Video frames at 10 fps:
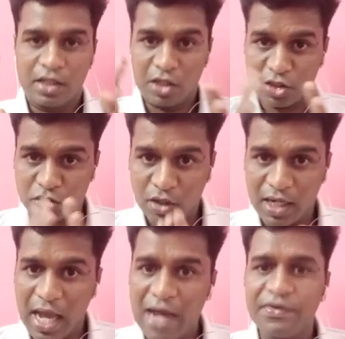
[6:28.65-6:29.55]
does not
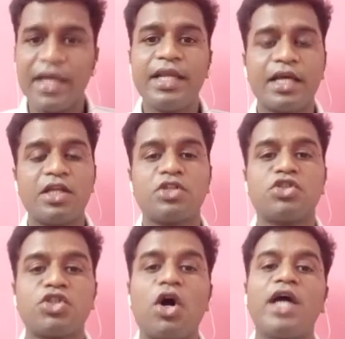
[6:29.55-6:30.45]
have any other
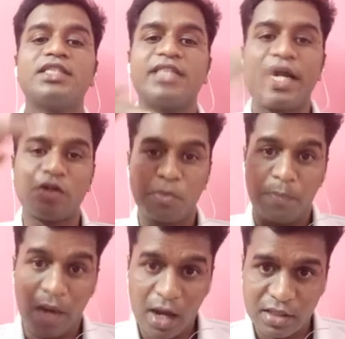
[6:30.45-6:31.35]
choice than to
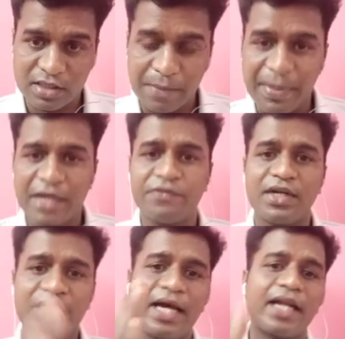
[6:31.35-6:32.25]
pass the
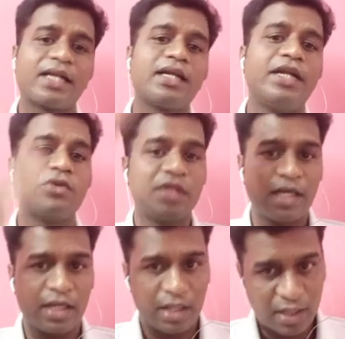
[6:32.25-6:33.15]
benefit directly to
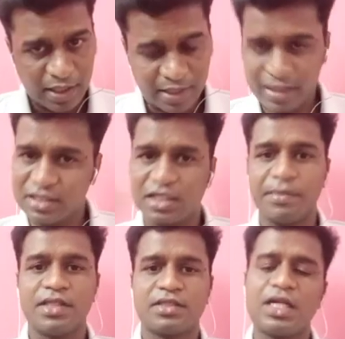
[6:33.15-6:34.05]
the customers.